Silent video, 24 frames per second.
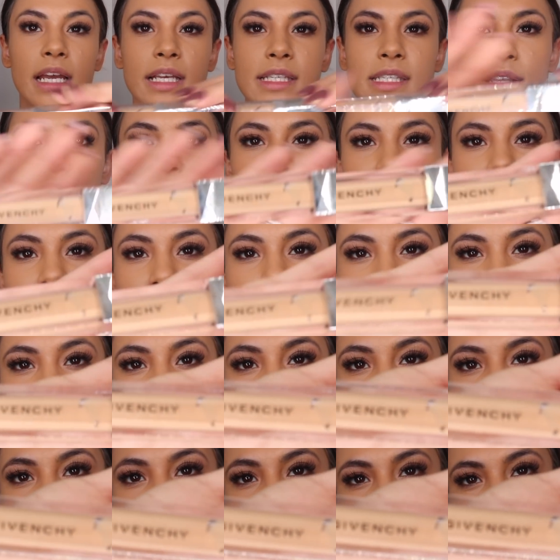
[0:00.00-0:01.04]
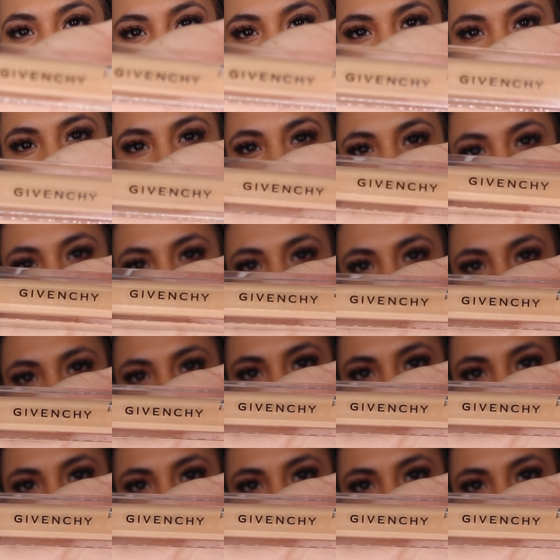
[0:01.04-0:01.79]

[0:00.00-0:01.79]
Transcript: So this is their concealer.